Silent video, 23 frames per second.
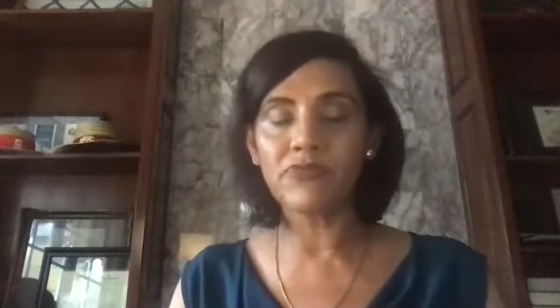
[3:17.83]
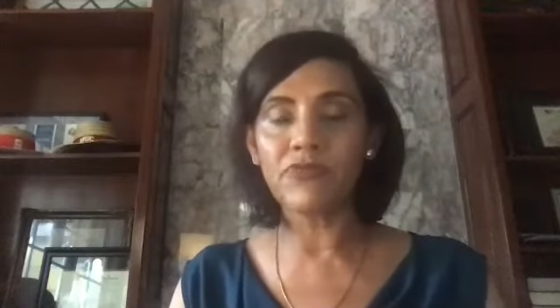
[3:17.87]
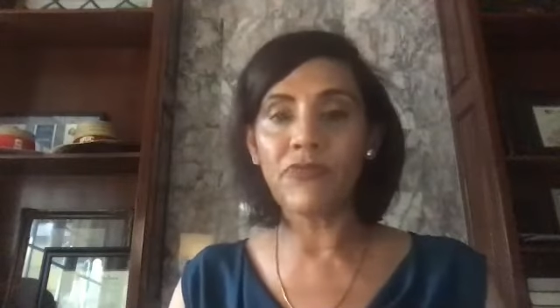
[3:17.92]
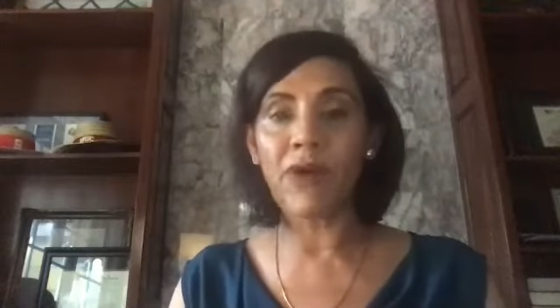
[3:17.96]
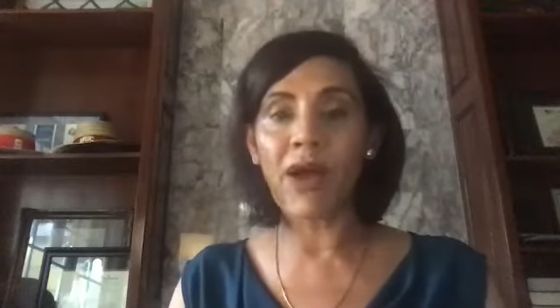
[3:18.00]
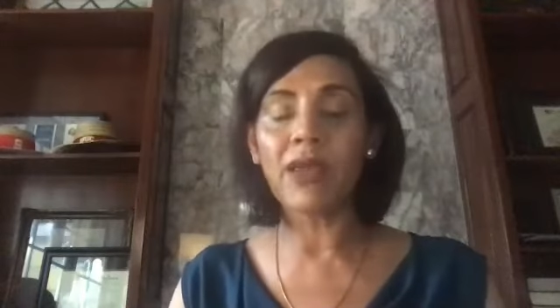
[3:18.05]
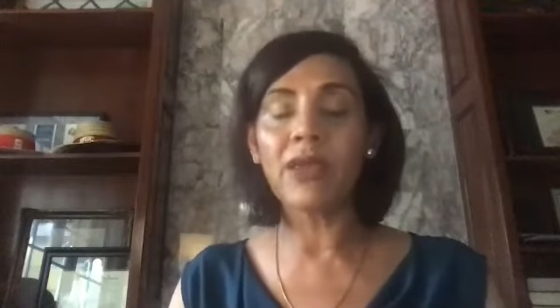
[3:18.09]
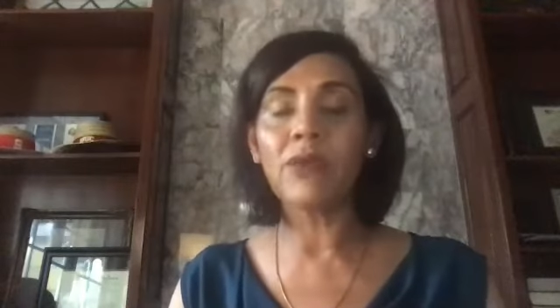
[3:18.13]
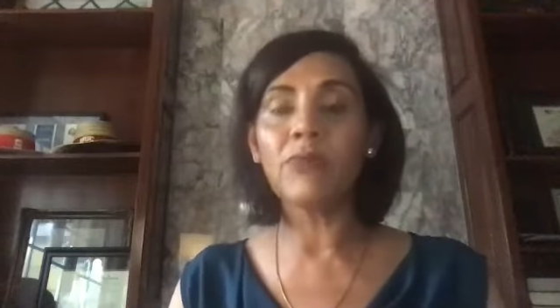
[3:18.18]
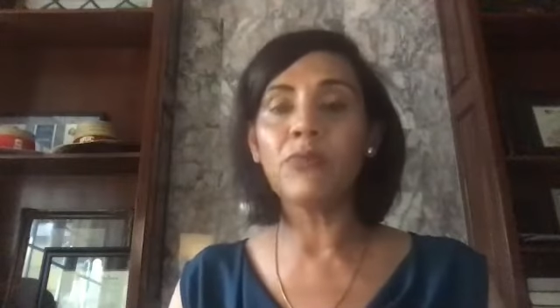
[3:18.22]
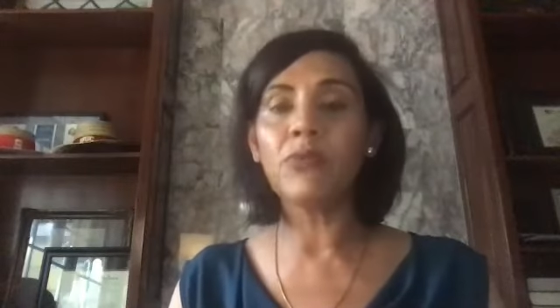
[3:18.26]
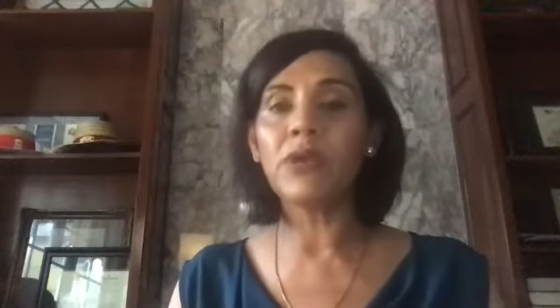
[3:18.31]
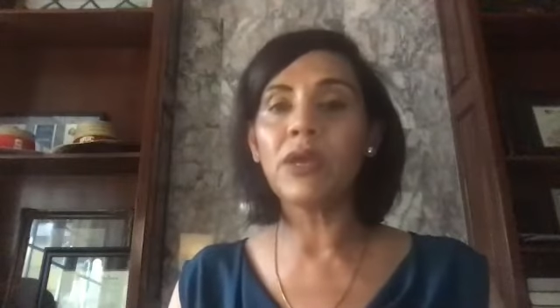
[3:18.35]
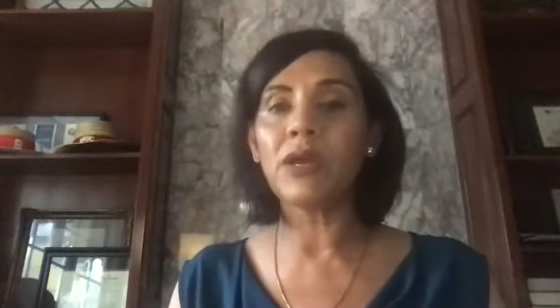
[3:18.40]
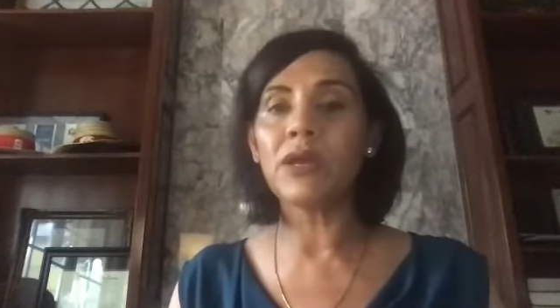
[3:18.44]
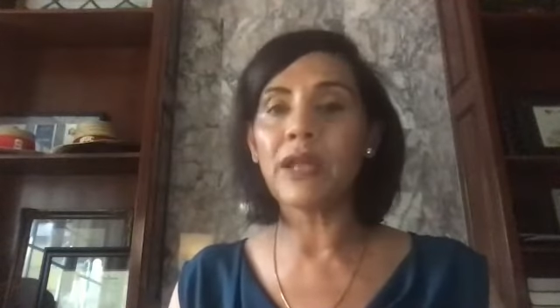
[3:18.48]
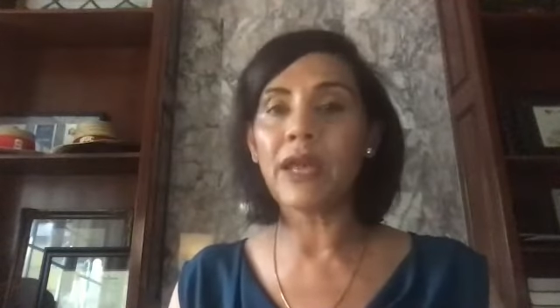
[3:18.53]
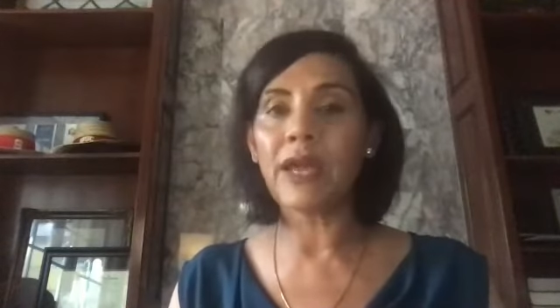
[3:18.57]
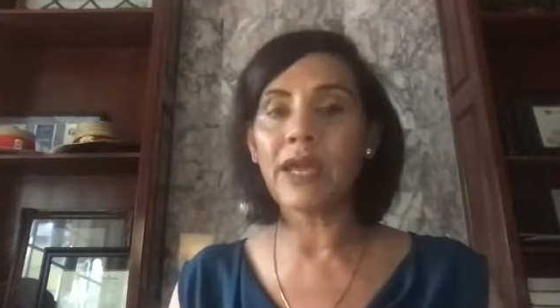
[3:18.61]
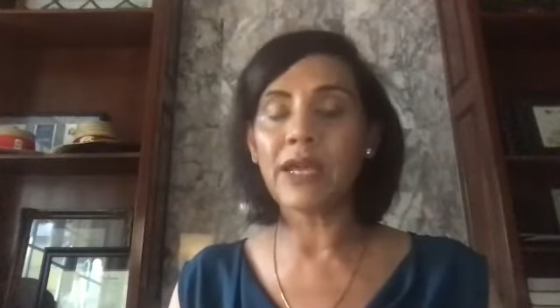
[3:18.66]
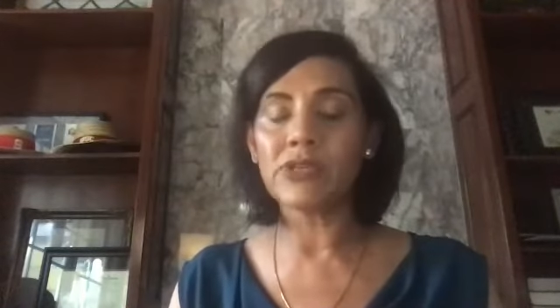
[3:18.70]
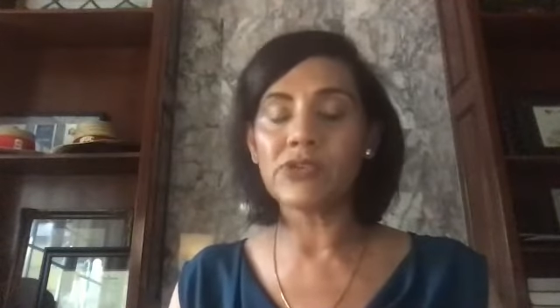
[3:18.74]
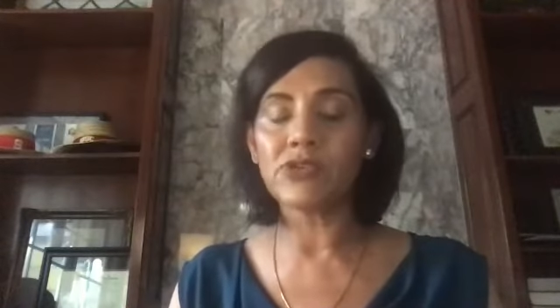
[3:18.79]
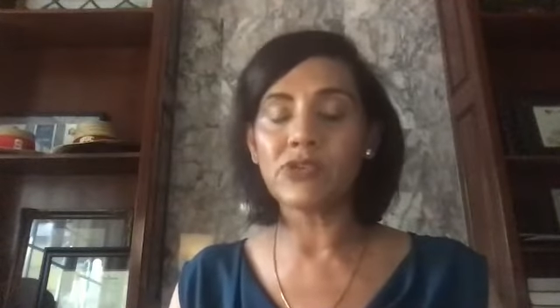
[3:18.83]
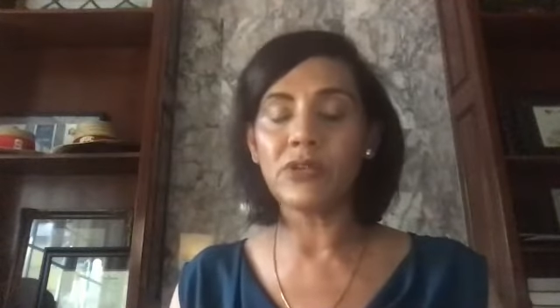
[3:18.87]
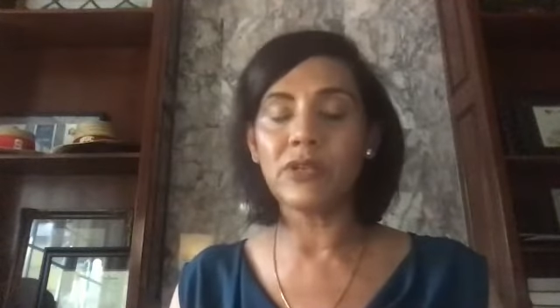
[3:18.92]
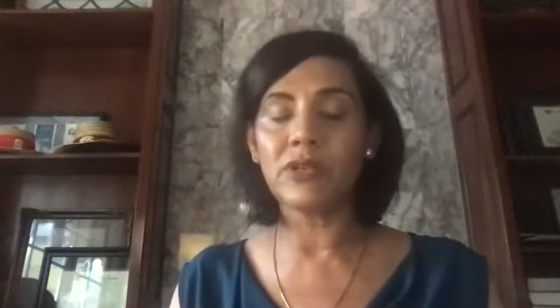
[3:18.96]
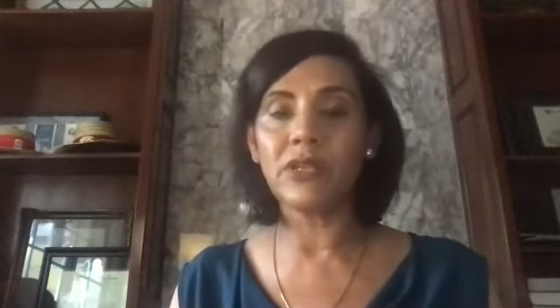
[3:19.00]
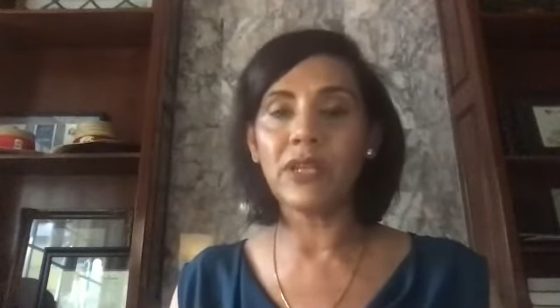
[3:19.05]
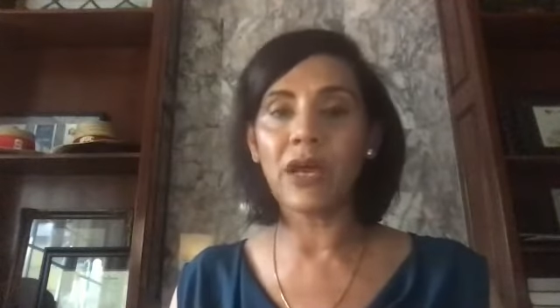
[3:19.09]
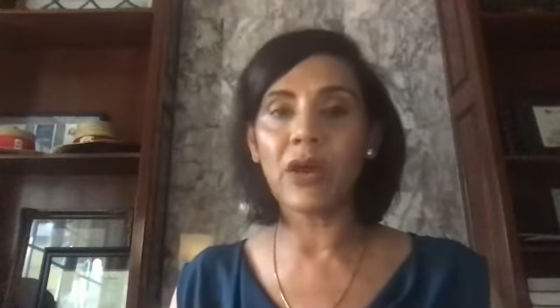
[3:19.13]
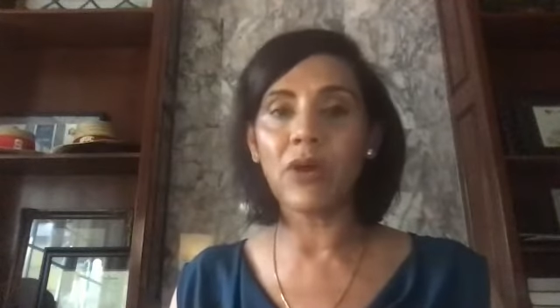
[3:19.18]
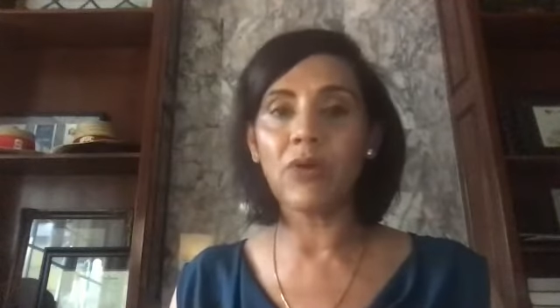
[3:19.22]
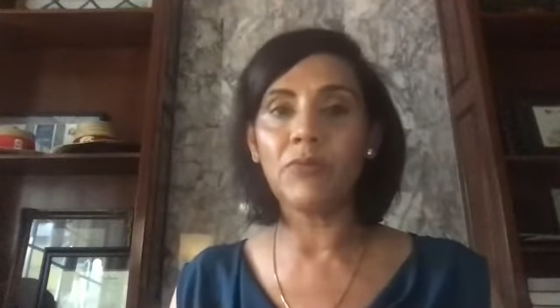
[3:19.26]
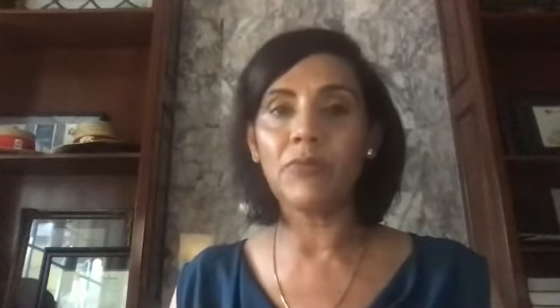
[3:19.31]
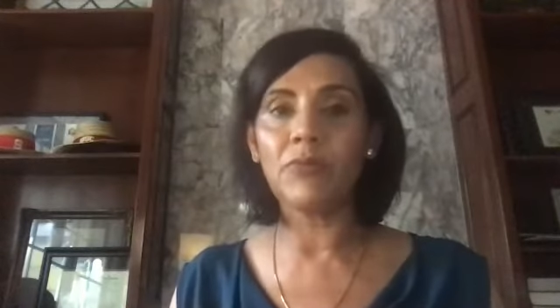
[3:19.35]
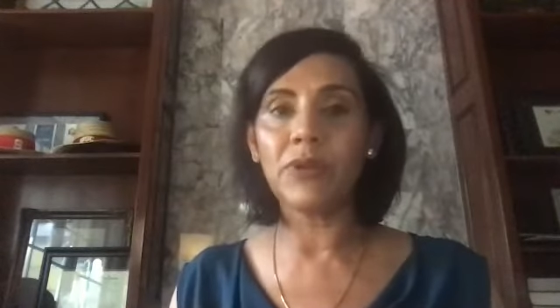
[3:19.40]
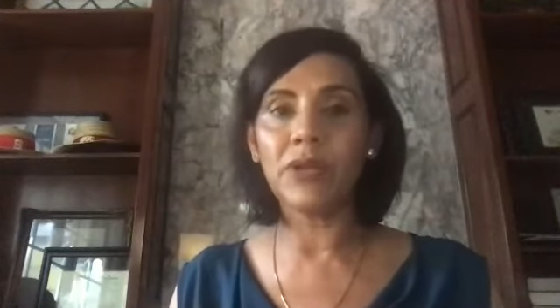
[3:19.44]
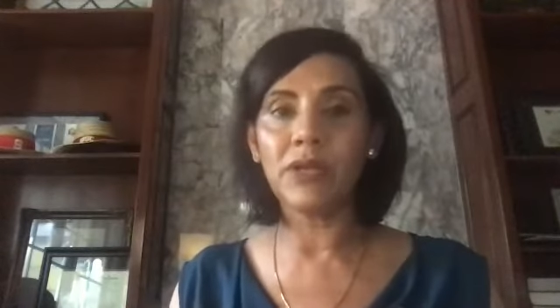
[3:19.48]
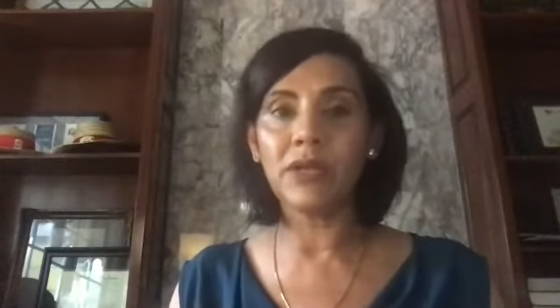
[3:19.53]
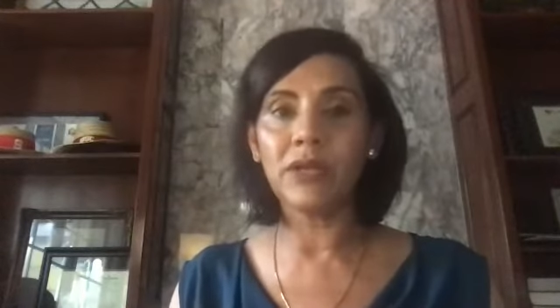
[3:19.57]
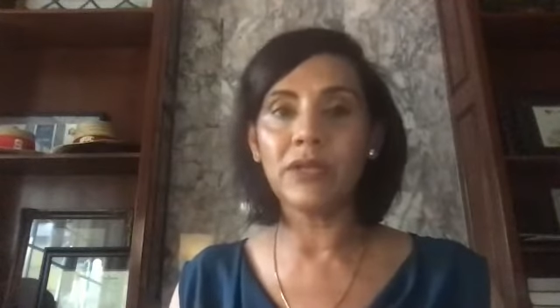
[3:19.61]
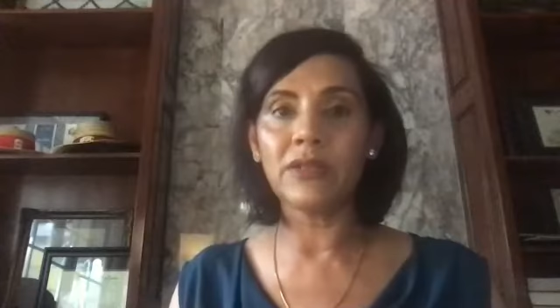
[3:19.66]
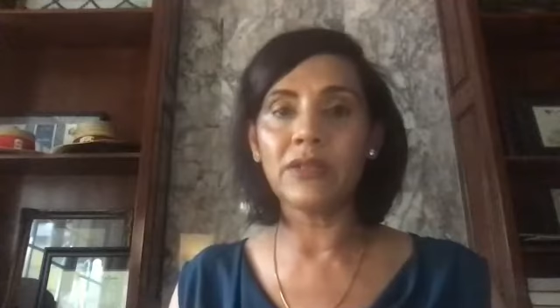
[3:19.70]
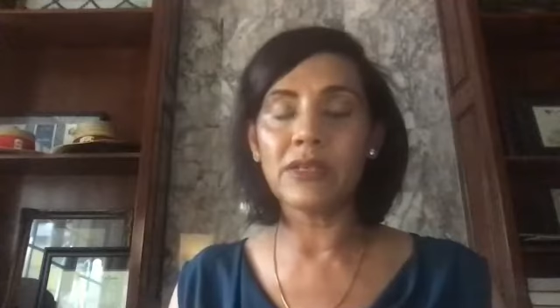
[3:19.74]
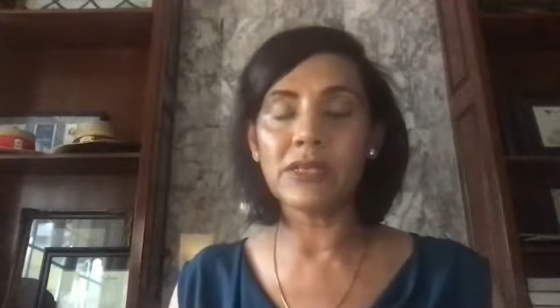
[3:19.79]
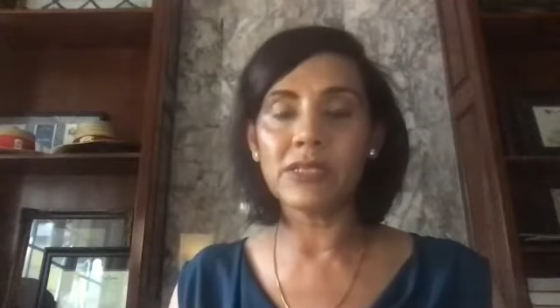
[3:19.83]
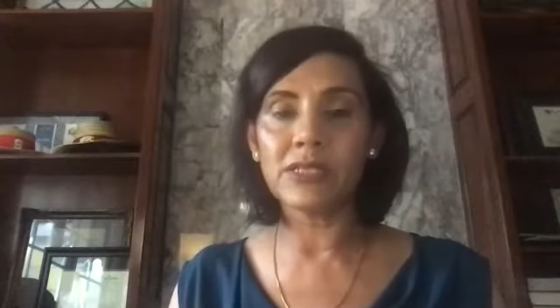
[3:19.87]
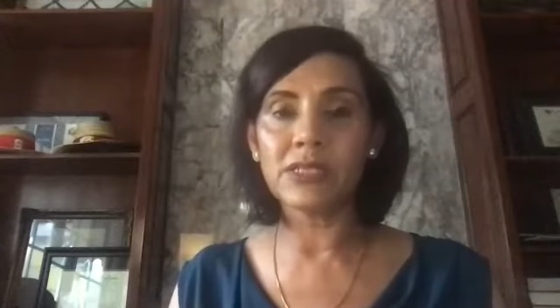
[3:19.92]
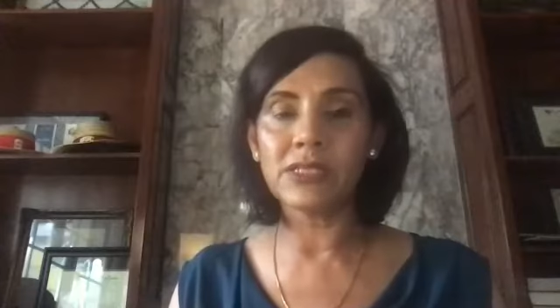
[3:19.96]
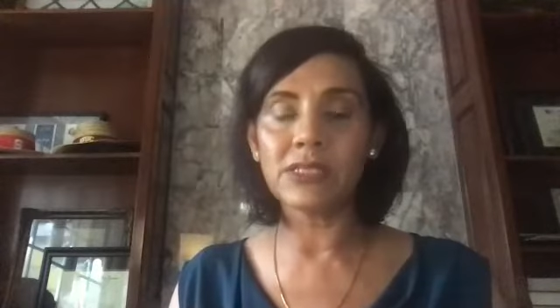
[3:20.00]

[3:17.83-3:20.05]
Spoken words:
why we are actually now bringing the